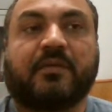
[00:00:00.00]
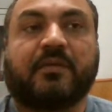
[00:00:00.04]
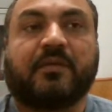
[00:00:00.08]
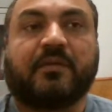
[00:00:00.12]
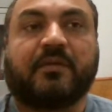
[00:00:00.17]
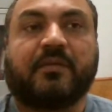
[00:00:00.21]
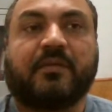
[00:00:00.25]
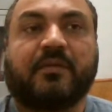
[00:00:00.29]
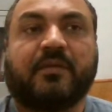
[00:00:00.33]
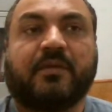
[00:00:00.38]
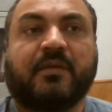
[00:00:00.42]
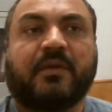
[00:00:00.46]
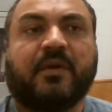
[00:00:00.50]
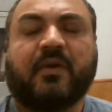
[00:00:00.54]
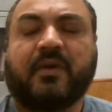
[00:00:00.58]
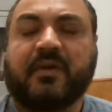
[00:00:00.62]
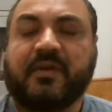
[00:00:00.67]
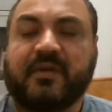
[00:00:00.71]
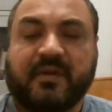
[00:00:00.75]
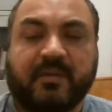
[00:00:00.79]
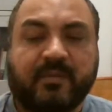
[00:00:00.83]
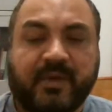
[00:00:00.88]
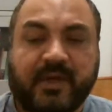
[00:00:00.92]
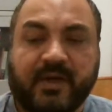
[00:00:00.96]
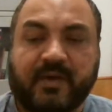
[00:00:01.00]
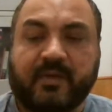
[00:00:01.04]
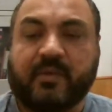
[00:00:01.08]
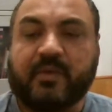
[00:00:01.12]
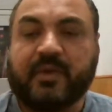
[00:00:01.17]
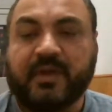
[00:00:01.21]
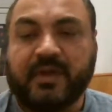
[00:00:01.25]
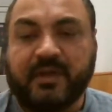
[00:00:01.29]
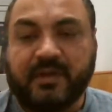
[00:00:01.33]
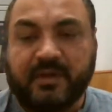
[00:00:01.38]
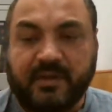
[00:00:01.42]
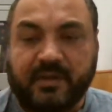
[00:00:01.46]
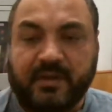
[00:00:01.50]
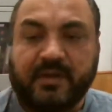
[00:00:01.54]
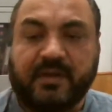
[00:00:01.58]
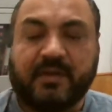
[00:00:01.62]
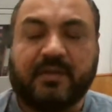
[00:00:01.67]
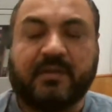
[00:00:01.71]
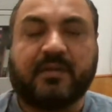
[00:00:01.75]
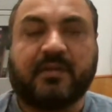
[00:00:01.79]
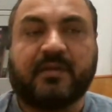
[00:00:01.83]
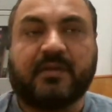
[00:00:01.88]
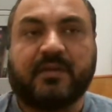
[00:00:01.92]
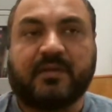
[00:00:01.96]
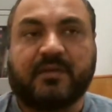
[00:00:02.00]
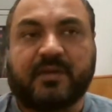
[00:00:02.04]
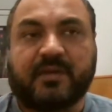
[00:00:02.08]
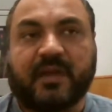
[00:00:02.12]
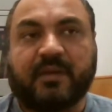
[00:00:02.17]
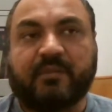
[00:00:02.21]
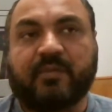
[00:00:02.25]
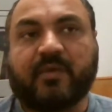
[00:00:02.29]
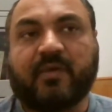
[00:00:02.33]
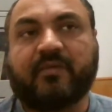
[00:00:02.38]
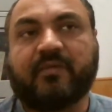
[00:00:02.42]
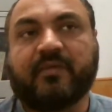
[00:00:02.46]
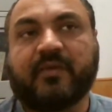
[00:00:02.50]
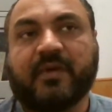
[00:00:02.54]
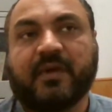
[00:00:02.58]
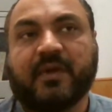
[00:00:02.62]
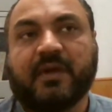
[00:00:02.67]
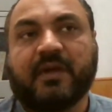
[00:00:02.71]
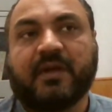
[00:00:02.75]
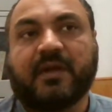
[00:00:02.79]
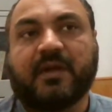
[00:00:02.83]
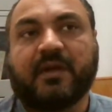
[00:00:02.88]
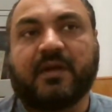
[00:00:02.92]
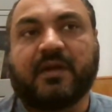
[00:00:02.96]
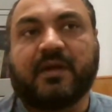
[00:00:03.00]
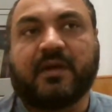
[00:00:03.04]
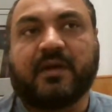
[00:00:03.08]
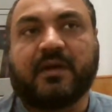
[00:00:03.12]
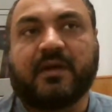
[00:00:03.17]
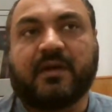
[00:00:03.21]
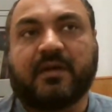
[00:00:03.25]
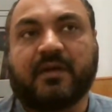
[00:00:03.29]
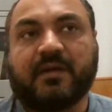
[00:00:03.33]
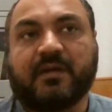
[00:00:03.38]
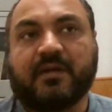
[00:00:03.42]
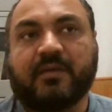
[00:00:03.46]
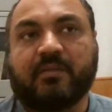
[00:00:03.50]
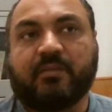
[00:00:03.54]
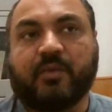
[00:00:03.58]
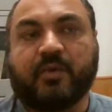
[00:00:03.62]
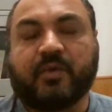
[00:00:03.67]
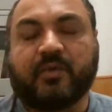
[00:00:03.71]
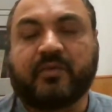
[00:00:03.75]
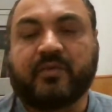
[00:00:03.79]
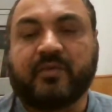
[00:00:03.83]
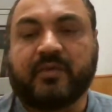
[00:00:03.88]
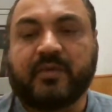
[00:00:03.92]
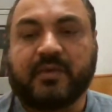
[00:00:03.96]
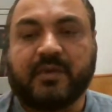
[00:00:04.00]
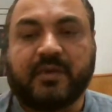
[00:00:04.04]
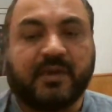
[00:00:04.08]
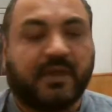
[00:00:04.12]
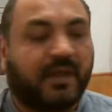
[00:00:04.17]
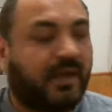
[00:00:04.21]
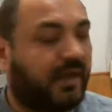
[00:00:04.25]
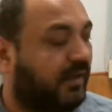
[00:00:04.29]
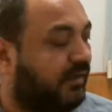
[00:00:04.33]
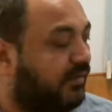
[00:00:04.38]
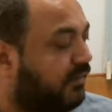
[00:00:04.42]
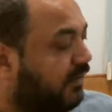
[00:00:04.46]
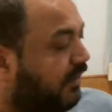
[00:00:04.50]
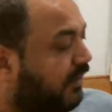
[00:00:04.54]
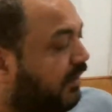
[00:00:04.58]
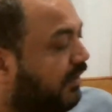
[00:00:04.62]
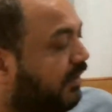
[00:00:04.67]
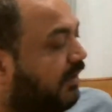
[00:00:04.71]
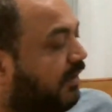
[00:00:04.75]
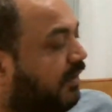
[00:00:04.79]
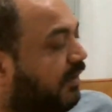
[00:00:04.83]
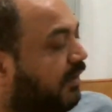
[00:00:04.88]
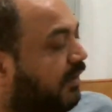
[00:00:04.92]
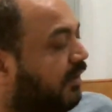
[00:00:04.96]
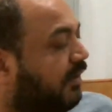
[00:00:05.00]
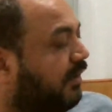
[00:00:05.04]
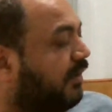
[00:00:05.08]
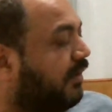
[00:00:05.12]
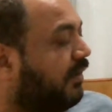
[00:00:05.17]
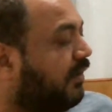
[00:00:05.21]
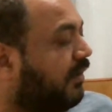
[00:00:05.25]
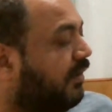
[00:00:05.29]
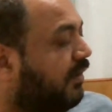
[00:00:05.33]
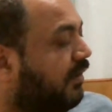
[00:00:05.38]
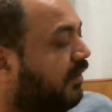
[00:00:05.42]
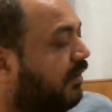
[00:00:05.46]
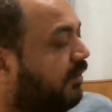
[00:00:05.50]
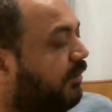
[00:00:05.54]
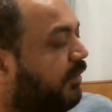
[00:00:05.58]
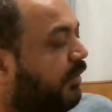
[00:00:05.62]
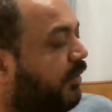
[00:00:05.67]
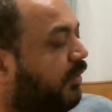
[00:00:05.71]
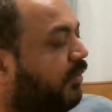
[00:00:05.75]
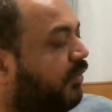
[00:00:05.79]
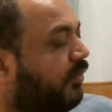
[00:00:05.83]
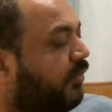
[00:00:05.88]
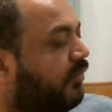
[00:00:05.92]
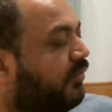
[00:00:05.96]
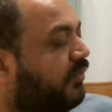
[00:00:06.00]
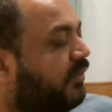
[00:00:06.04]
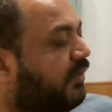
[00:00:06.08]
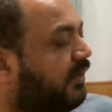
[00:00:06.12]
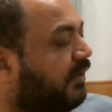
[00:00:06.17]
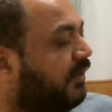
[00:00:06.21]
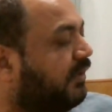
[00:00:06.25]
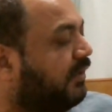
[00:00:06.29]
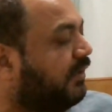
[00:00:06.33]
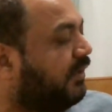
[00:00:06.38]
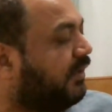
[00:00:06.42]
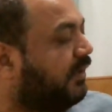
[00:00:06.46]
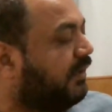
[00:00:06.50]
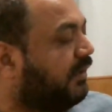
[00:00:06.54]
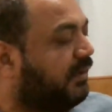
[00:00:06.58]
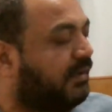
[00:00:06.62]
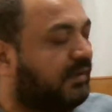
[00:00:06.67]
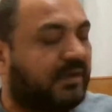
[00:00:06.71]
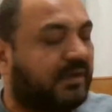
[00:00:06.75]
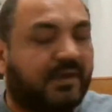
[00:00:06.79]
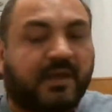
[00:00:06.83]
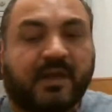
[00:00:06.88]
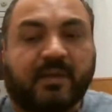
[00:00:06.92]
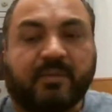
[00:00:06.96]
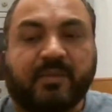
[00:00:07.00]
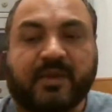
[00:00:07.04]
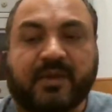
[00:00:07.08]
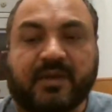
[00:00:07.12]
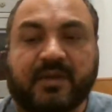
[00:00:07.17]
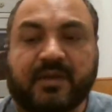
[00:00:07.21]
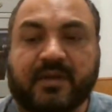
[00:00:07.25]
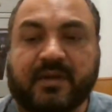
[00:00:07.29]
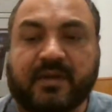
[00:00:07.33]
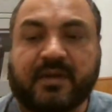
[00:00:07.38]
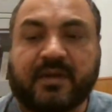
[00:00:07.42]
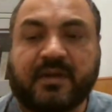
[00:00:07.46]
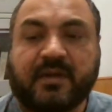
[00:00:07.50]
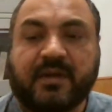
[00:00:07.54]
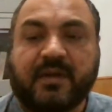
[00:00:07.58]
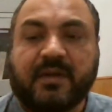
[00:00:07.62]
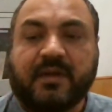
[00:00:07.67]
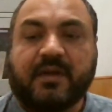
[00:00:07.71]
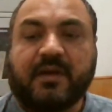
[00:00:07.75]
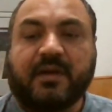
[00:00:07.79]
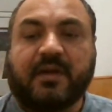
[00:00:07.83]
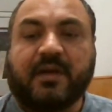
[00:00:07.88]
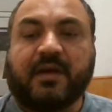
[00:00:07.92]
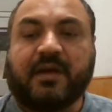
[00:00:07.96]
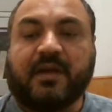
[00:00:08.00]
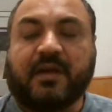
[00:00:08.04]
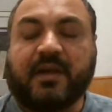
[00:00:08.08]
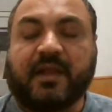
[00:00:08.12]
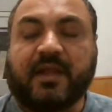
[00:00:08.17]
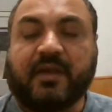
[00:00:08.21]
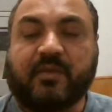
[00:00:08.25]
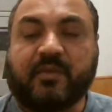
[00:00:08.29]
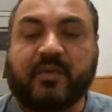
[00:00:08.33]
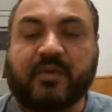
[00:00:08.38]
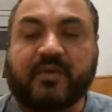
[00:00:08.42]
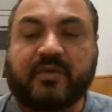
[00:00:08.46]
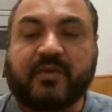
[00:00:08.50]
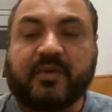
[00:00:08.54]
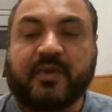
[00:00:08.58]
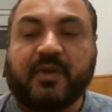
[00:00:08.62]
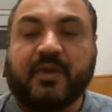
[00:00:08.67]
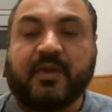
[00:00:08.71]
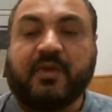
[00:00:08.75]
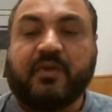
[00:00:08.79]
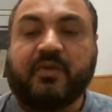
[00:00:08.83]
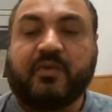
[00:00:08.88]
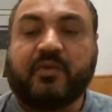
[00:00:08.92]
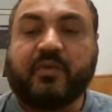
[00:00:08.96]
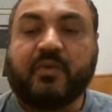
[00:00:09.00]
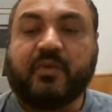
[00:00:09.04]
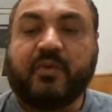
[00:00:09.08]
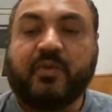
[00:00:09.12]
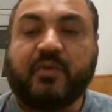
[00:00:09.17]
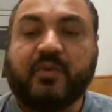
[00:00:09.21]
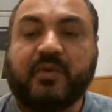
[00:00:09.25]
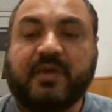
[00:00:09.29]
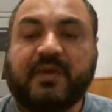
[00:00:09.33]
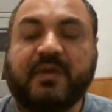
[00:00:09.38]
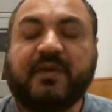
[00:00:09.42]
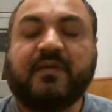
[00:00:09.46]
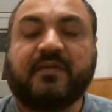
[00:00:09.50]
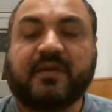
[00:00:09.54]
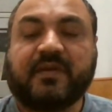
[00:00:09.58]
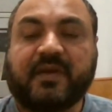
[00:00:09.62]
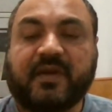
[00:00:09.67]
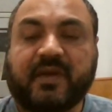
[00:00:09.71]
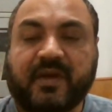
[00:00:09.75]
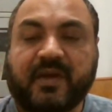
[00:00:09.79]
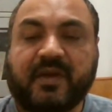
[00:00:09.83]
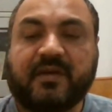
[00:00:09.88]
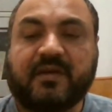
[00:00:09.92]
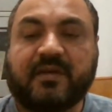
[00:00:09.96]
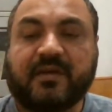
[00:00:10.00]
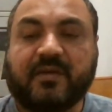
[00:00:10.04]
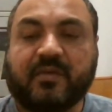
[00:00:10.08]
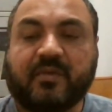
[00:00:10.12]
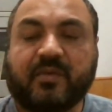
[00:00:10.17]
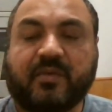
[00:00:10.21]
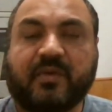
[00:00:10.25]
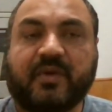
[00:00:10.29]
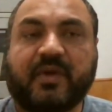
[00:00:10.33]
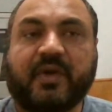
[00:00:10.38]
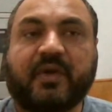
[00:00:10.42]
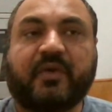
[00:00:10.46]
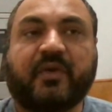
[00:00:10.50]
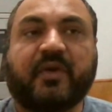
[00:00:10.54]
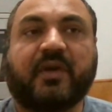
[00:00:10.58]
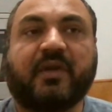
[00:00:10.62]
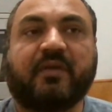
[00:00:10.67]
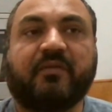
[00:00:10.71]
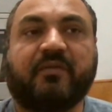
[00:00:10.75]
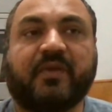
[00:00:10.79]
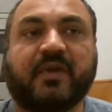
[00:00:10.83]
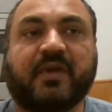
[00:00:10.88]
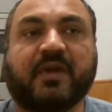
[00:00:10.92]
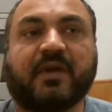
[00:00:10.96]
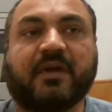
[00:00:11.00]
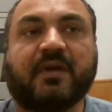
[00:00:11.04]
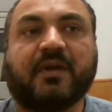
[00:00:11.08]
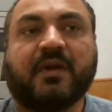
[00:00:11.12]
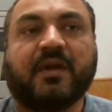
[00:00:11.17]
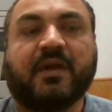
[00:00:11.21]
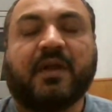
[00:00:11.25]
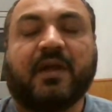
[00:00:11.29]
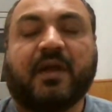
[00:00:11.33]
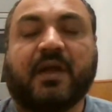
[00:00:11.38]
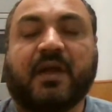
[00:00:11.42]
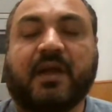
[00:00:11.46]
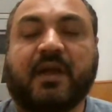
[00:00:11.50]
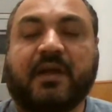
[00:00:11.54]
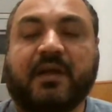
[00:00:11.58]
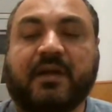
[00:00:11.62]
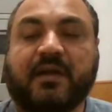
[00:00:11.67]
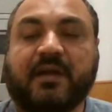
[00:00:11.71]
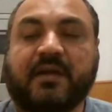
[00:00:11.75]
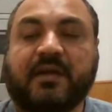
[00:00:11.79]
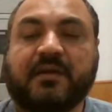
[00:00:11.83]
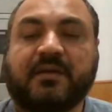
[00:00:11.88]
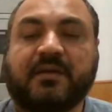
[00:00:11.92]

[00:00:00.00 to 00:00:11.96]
or similar, okay, type of books he has produced in Arabic language. So he is a great literary figure, and